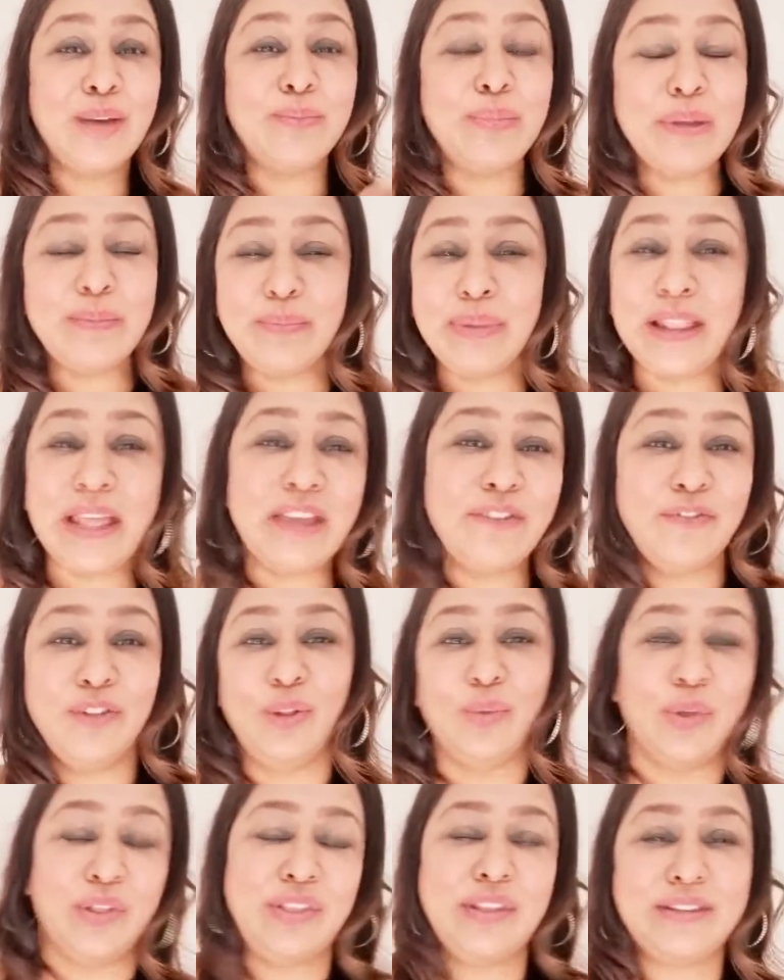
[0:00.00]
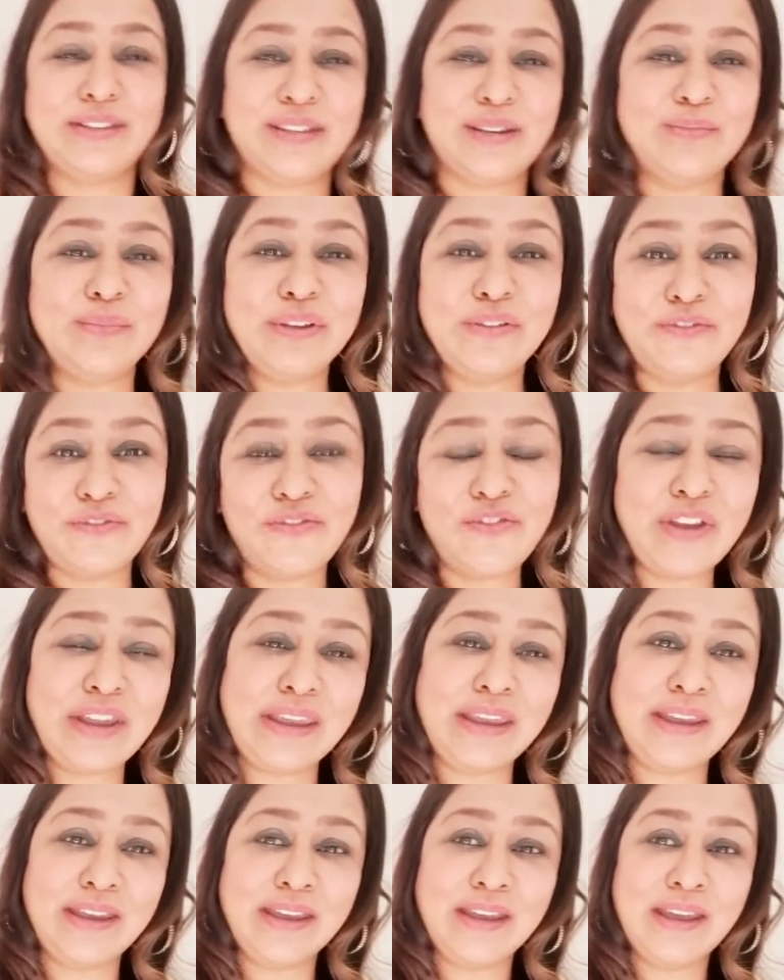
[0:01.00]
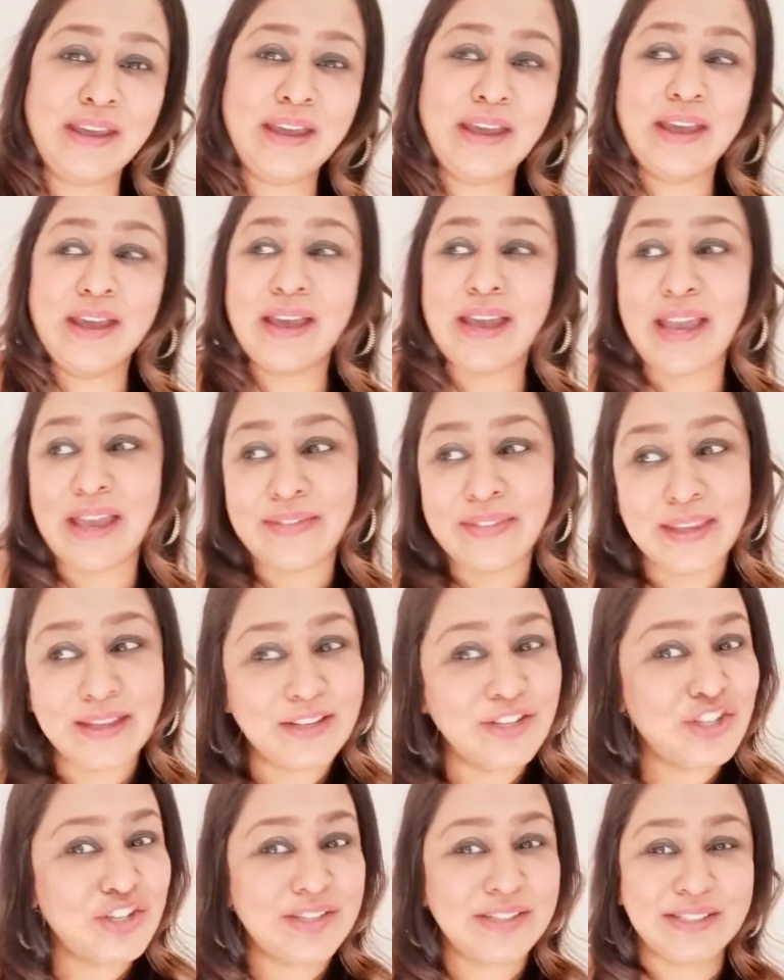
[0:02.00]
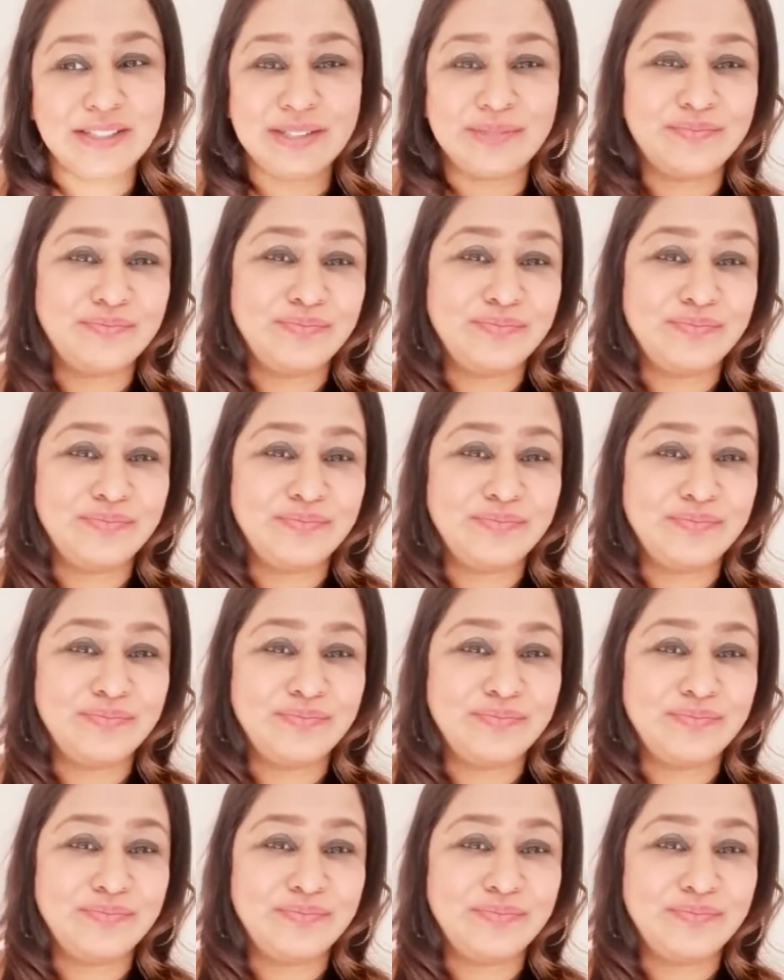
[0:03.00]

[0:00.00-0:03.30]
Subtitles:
Be playful with it and be free. And then just